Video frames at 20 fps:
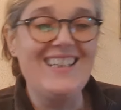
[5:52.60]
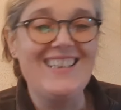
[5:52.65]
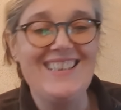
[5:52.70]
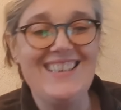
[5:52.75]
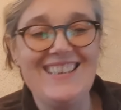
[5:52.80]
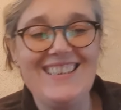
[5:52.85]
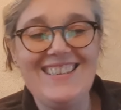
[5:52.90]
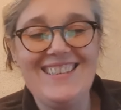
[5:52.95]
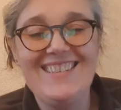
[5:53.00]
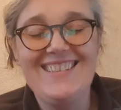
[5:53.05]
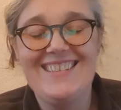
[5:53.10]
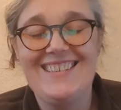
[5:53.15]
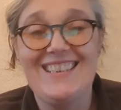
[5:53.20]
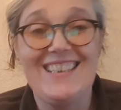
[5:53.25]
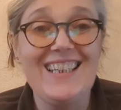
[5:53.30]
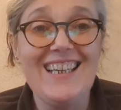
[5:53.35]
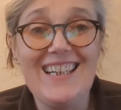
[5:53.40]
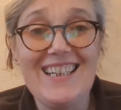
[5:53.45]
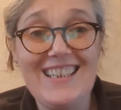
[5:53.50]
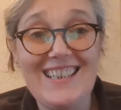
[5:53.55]

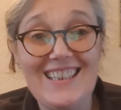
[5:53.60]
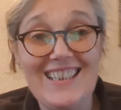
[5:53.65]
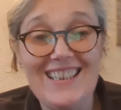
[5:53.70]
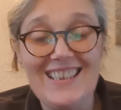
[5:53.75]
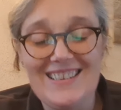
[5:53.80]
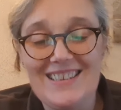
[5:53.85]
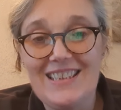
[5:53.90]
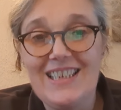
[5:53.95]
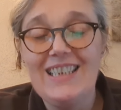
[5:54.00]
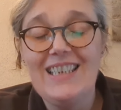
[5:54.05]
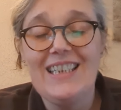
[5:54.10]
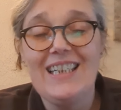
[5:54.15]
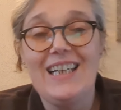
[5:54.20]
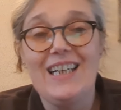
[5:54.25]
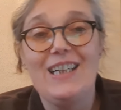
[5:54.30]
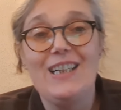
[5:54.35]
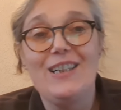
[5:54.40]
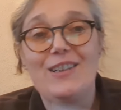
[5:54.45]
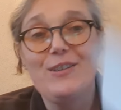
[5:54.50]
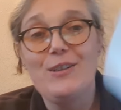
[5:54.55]
ta-da, uh,
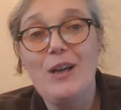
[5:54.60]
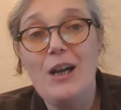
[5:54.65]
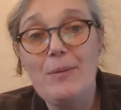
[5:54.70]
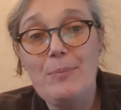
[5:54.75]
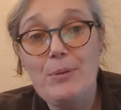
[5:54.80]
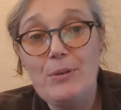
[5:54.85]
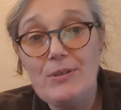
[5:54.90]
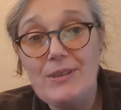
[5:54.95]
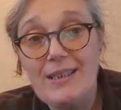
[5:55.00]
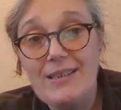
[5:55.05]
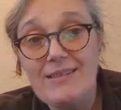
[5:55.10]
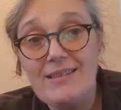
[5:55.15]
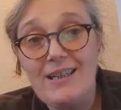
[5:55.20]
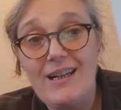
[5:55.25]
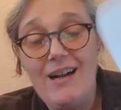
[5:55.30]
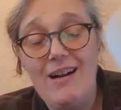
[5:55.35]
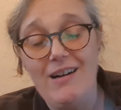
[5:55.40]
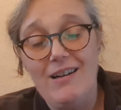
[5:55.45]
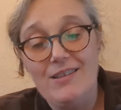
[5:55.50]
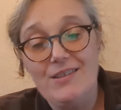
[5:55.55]
that I pulled out a
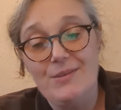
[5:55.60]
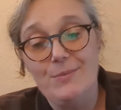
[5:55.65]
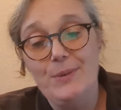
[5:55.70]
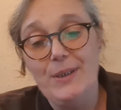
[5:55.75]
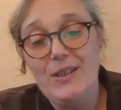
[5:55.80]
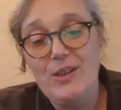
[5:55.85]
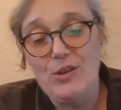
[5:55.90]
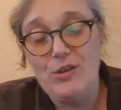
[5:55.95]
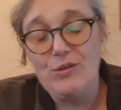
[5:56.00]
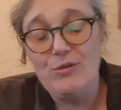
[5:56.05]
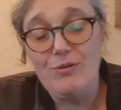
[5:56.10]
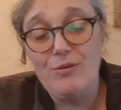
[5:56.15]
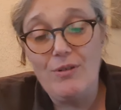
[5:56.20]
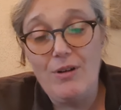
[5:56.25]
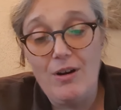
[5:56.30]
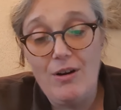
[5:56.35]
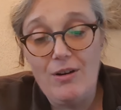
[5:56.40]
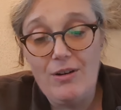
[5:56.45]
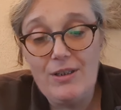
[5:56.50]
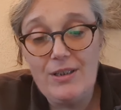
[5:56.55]
card and we got
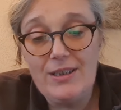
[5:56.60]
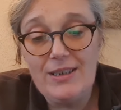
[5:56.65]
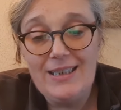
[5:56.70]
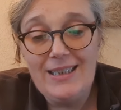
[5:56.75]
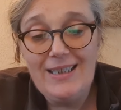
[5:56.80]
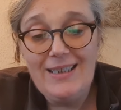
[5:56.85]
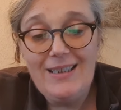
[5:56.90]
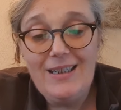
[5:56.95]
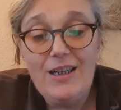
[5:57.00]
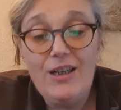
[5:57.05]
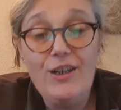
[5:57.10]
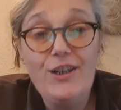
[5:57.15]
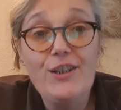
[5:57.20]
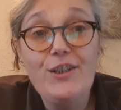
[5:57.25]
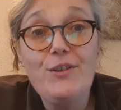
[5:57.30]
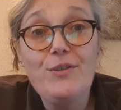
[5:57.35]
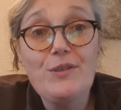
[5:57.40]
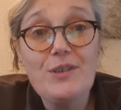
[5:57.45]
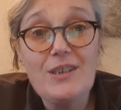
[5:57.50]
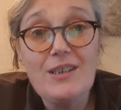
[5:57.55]
rock. Are
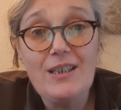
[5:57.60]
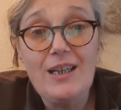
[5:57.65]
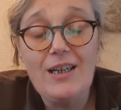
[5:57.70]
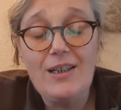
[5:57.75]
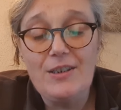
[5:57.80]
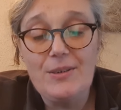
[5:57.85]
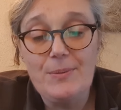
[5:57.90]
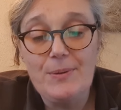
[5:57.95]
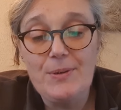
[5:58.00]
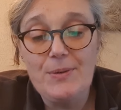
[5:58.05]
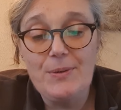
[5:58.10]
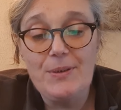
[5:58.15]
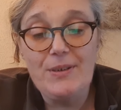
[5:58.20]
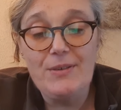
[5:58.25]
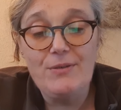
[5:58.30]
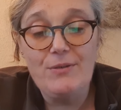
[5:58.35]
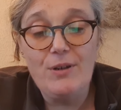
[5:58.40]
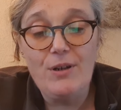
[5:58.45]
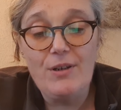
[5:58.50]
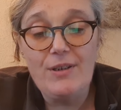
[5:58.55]
you stuck between
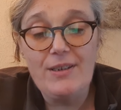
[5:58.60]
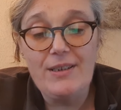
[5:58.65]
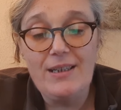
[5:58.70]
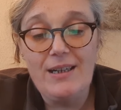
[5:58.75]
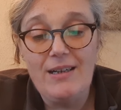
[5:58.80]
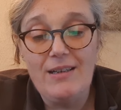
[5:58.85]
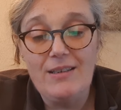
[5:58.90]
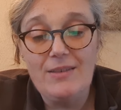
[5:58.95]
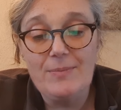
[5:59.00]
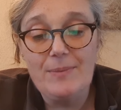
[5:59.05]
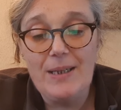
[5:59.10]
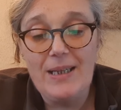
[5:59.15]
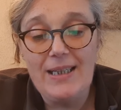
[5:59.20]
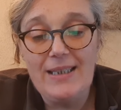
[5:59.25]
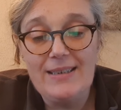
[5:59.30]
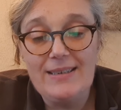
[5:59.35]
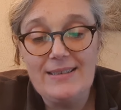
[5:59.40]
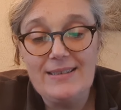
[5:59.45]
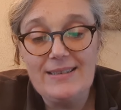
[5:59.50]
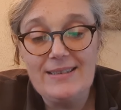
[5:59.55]
a rock and a hard
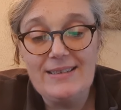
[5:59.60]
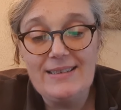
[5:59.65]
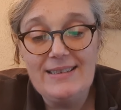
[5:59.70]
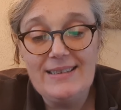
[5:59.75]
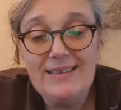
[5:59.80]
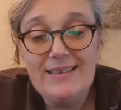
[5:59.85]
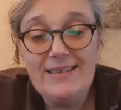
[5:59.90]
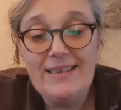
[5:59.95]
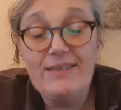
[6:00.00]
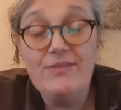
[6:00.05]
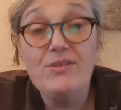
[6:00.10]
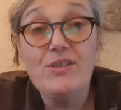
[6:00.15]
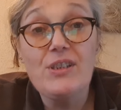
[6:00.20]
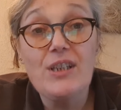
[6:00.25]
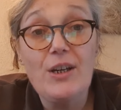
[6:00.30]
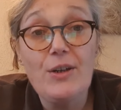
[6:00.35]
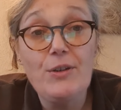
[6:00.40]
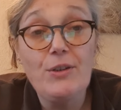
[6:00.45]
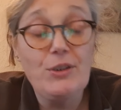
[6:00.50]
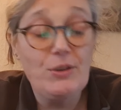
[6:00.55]
place? If
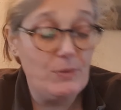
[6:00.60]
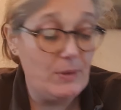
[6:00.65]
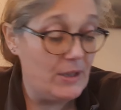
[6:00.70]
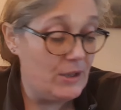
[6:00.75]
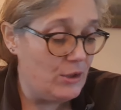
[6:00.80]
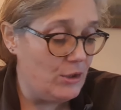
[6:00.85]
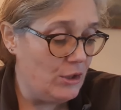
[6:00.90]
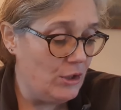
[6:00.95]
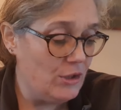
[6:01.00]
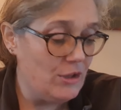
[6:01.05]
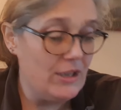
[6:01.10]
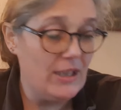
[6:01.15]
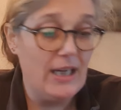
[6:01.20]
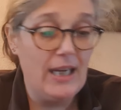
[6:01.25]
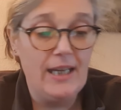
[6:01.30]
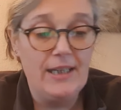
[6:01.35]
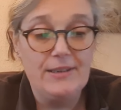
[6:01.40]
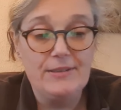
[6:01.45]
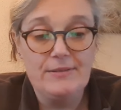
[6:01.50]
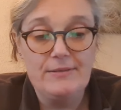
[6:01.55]
so, you are not
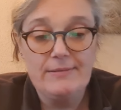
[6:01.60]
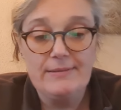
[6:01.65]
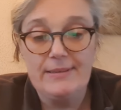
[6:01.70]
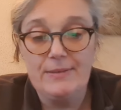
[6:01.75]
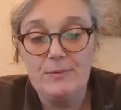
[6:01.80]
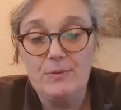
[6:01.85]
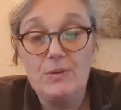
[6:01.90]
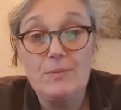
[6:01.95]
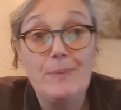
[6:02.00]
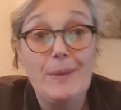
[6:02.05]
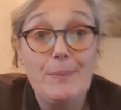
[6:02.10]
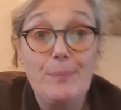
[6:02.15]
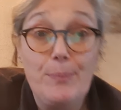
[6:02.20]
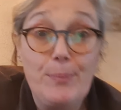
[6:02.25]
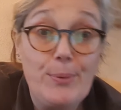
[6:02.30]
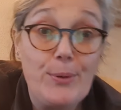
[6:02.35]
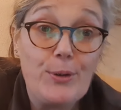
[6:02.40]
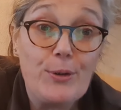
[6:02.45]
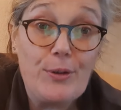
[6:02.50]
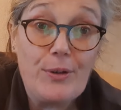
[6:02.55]
alone. That's my
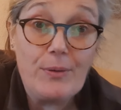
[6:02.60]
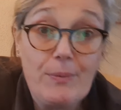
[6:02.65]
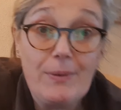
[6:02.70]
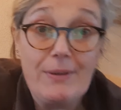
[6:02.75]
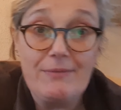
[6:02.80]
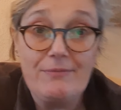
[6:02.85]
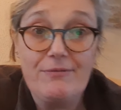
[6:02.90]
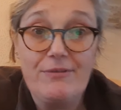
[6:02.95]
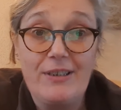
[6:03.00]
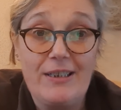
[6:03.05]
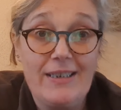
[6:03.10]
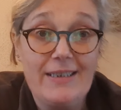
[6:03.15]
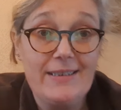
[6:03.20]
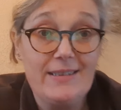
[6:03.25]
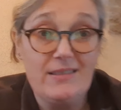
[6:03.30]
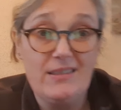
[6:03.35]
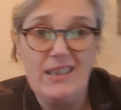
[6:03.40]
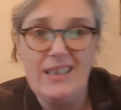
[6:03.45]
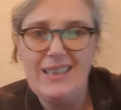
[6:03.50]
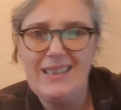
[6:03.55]
book went
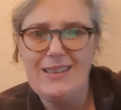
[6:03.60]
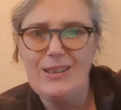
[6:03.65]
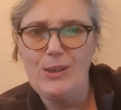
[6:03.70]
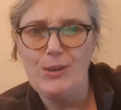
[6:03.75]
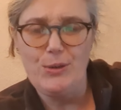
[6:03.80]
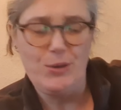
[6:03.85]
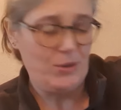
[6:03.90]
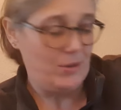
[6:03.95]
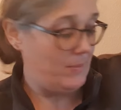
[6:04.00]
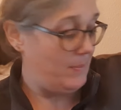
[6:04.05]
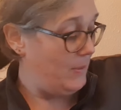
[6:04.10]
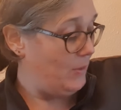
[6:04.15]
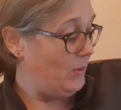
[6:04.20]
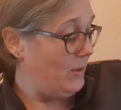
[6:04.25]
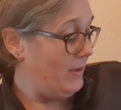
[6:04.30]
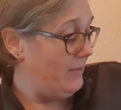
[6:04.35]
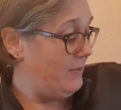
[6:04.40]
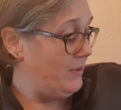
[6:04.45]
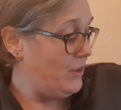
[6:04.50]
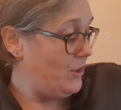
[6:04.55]
flying. Told you I was all
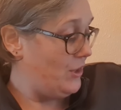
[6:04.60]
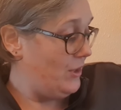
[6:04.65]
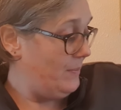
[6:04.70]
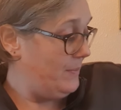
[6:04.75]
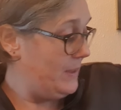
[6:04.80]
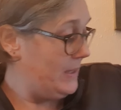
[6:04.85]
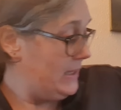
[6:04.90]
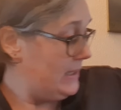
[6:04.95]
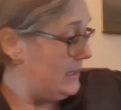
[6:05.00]
over the shop.